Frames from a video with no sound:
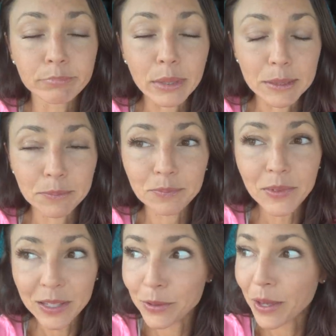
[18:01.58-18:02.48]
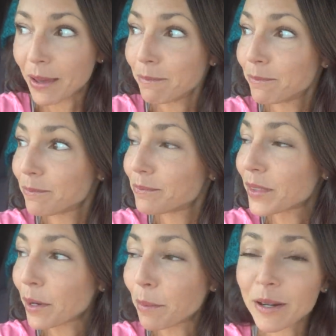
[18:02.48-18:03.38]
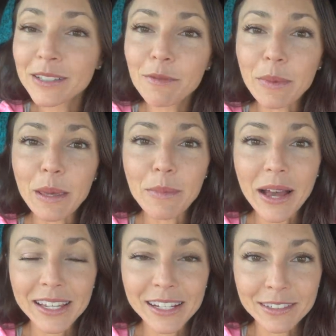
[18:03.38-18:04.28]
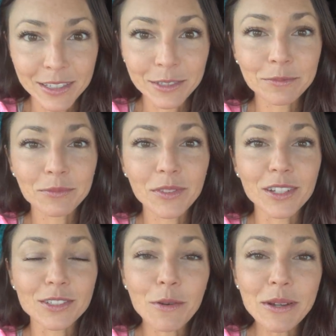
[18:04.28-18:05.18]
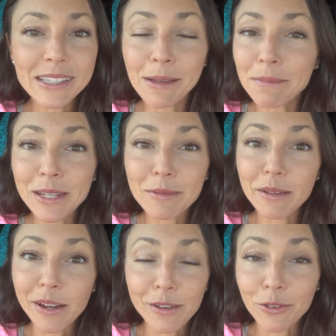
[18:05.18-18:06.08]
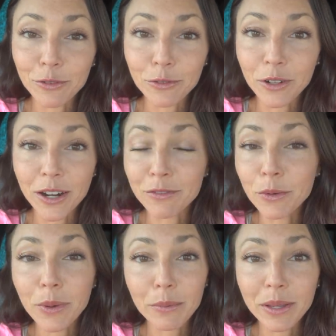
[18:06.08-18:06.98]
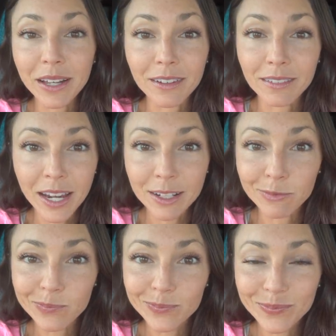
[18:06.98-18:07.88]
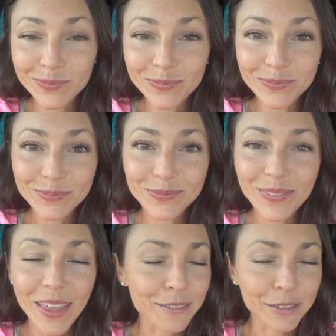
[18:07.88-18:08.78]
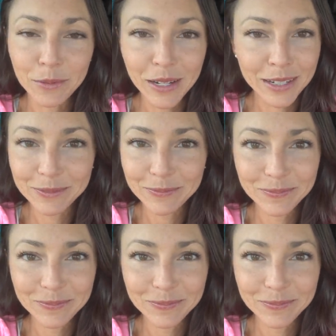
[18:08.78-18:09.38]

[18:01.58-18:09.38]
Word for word: But that's okay. There are perks of being back here too. There's always something to be grateful for everywhere we go, right? Everywhere. Everywhere.